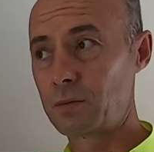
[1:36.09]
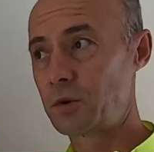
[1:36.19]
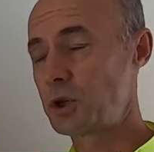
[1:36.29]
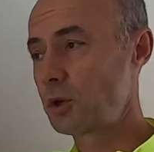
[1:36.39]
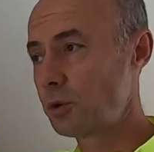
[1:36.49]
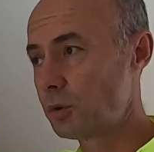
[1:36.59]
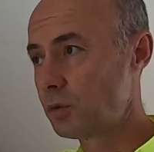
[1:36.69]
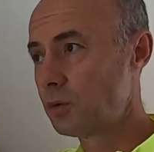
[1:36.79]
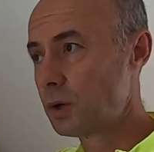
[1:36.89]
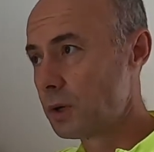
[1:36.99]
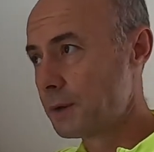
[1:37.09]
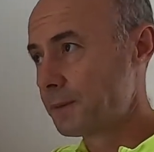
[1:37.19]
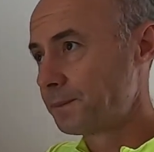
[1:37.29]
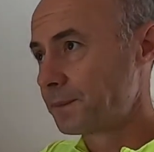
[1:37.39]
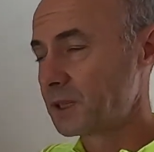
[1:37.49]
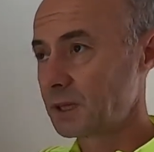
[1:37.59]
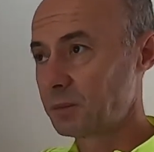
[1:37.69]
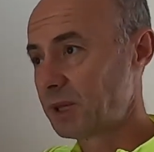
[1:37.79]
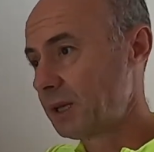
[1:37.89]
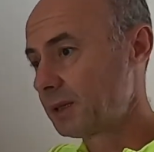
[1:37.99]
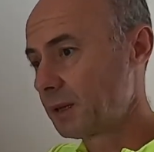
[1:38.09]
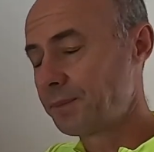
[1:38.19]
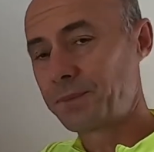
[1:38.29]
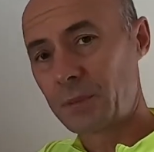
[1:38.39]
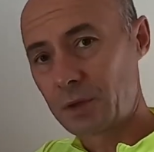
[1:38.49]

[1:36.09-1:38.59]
show you some data.